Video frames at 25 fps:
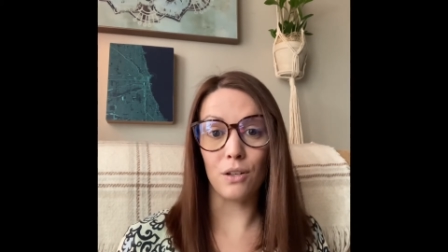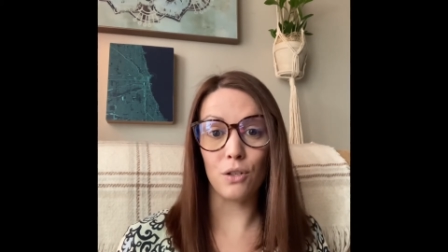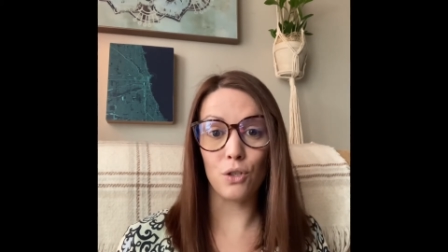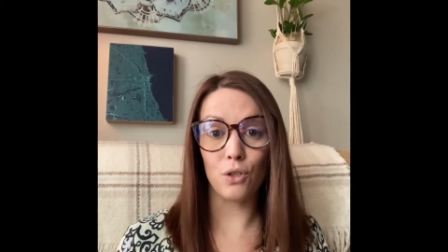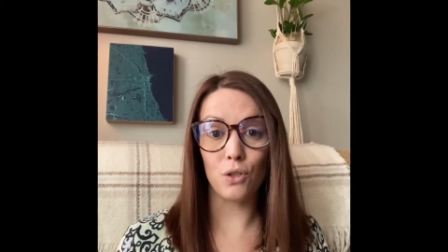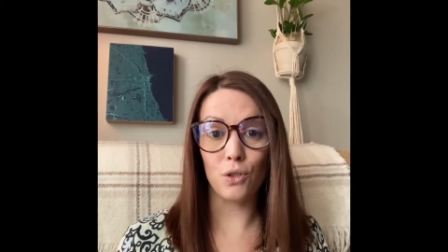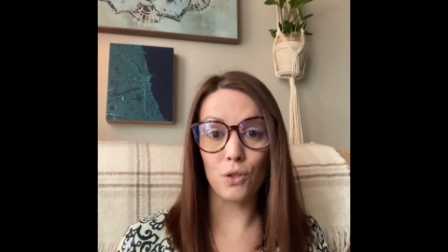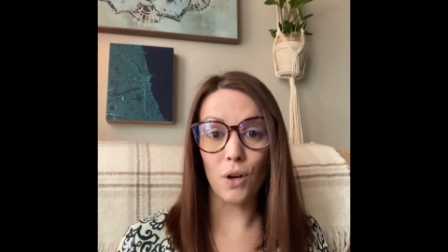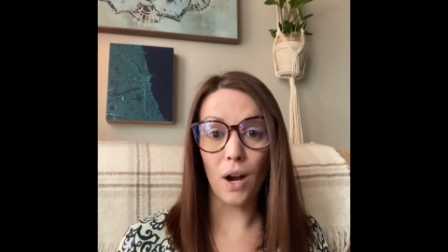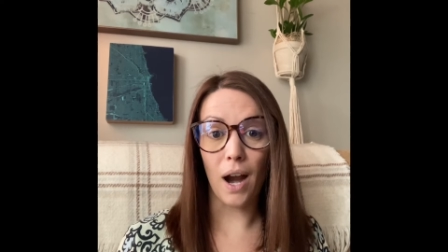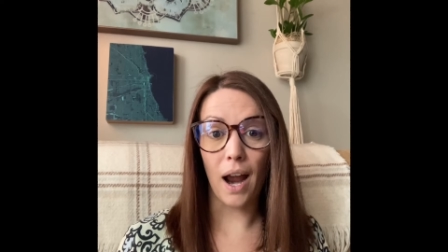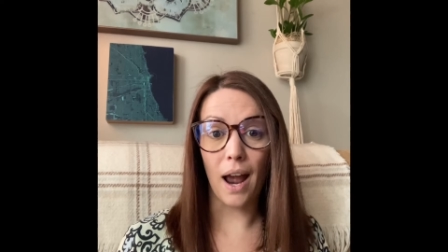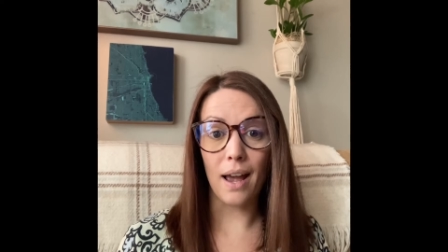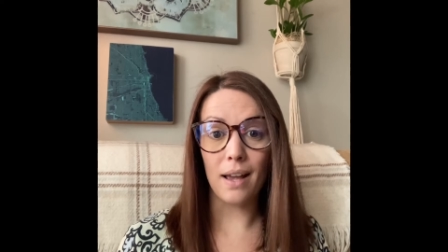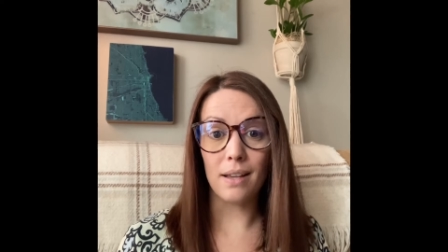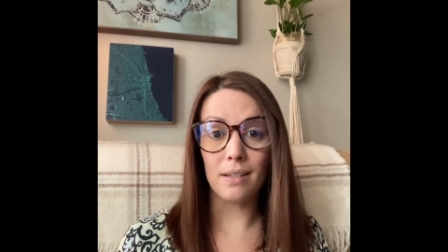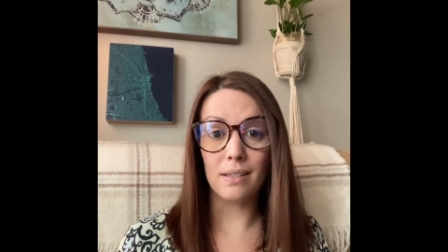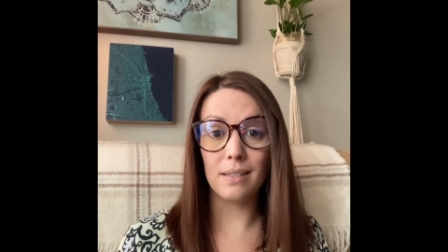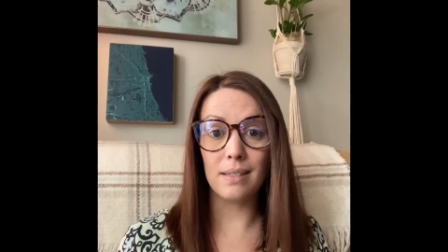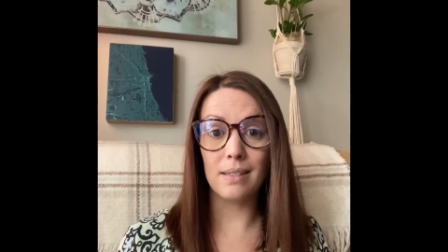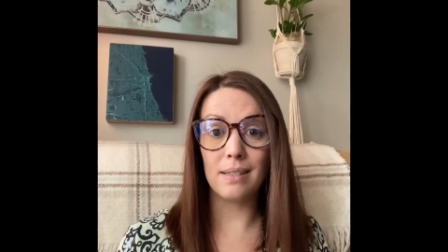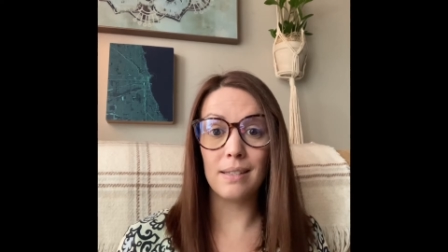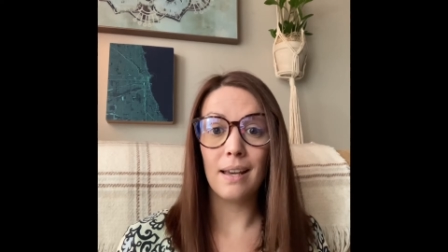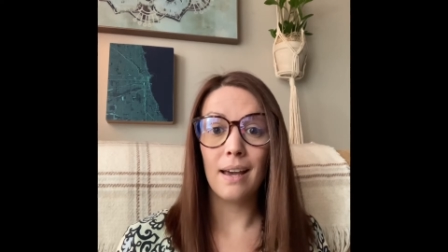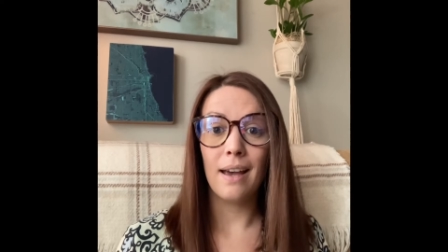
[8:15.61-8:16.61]

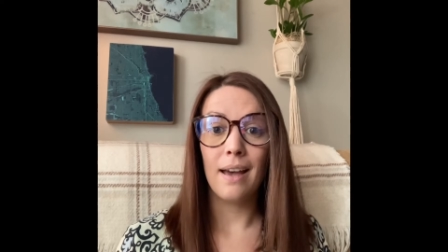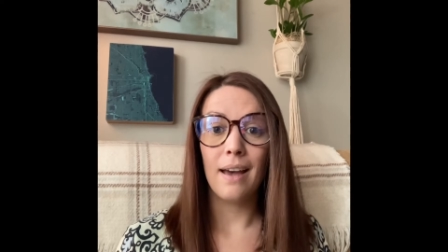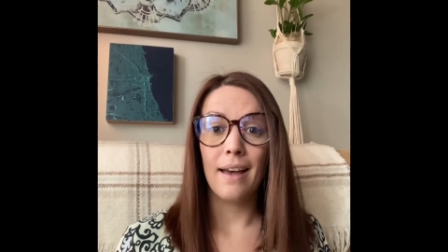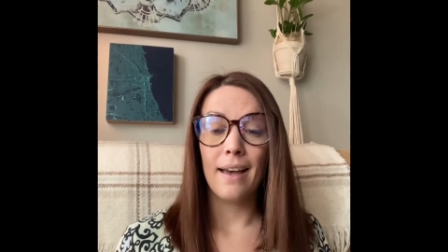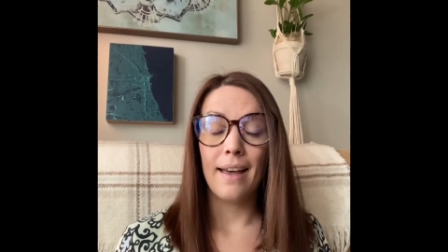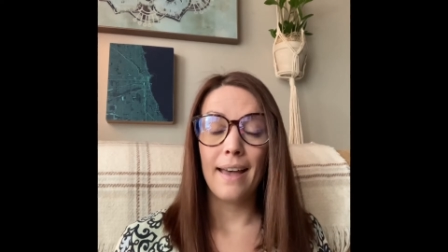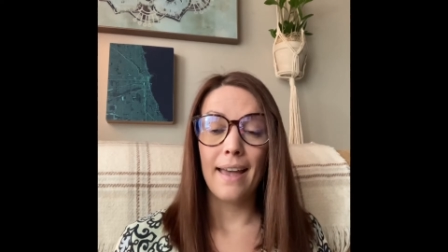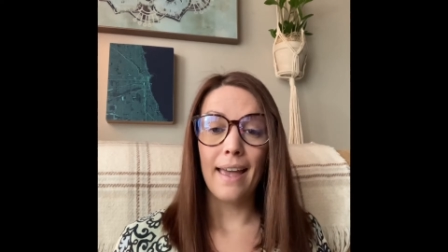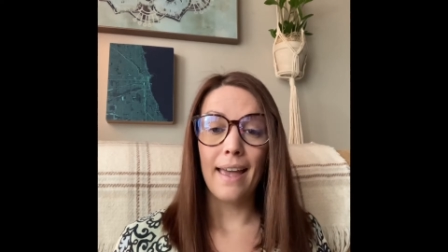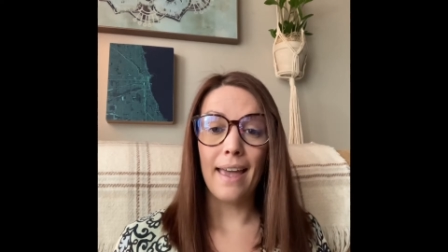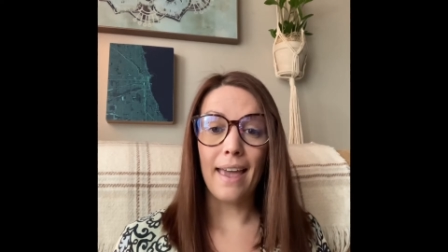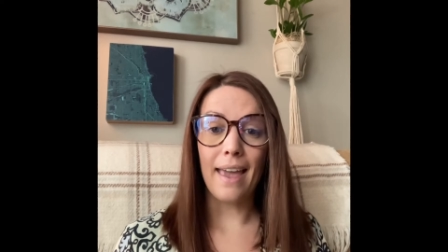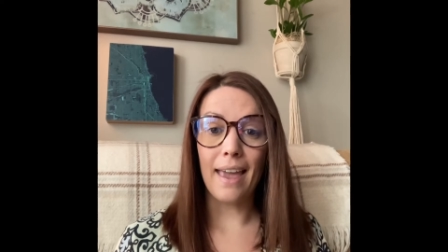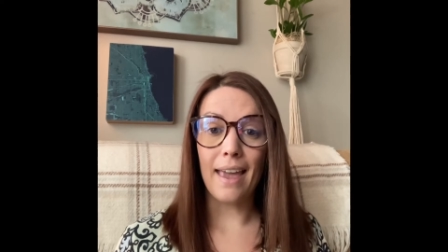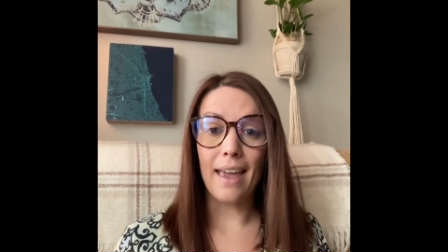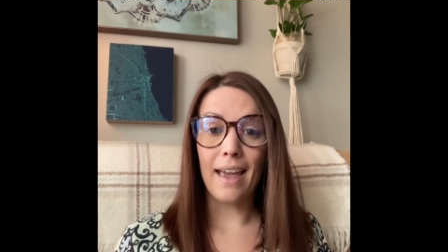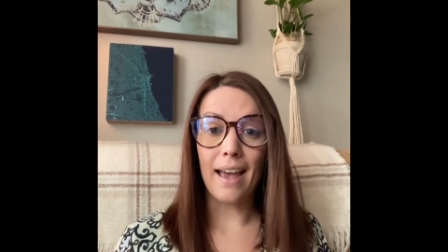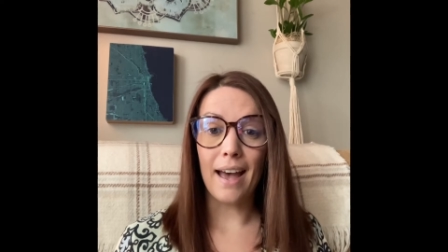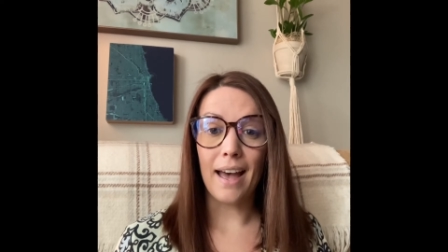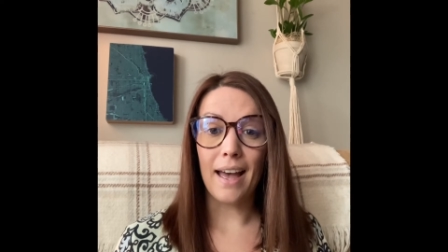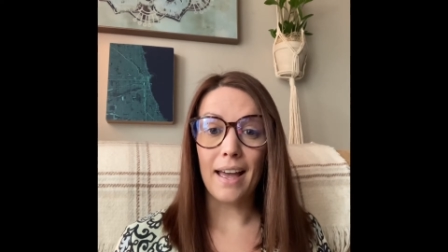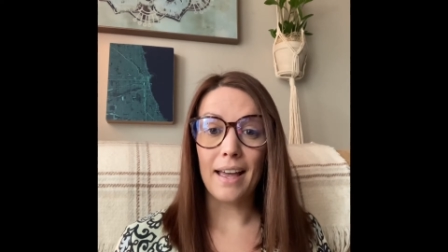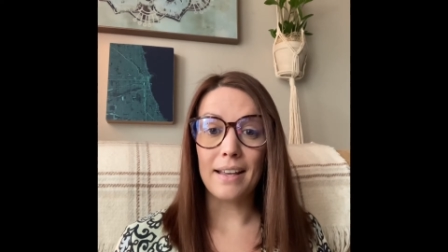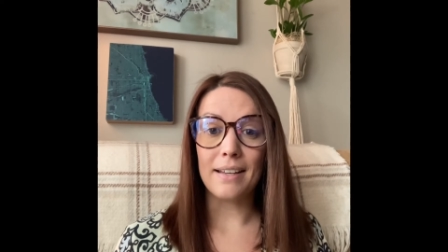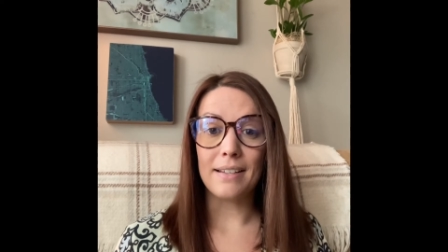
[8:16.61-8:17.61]
stress
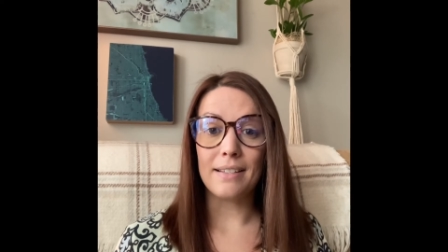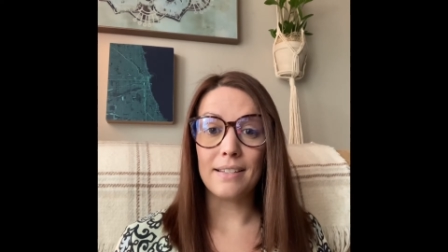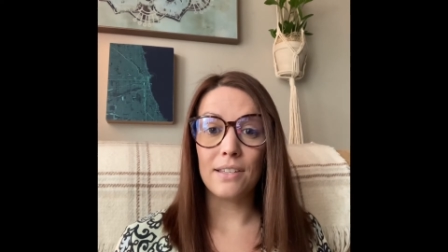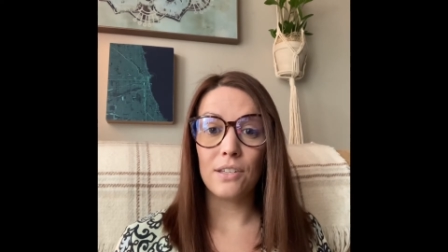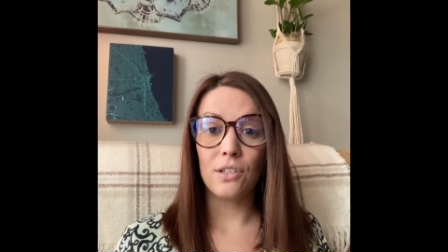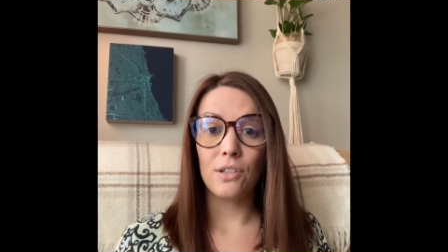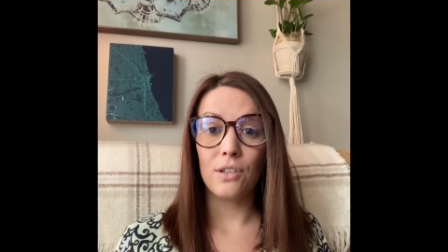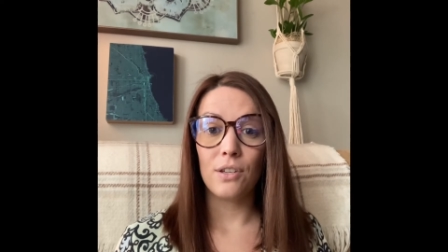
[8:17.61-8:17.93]
and